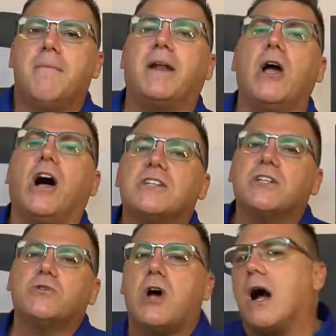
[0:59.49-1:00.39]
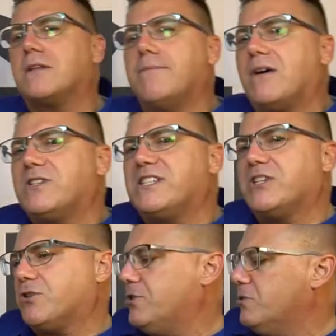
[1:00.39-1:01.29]
But he also talked about
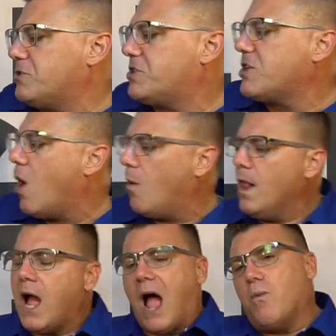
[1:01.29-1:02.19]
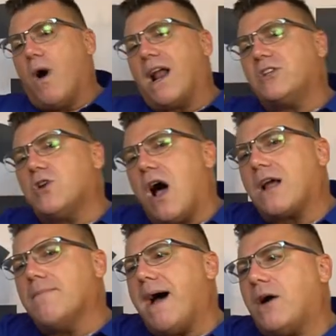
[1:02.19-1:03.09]
scissor use. So I want to
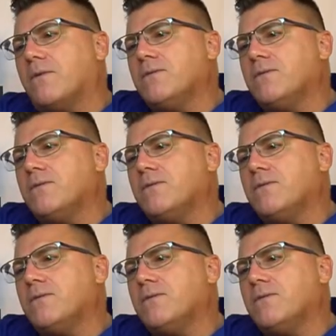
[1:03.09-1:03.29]
talk about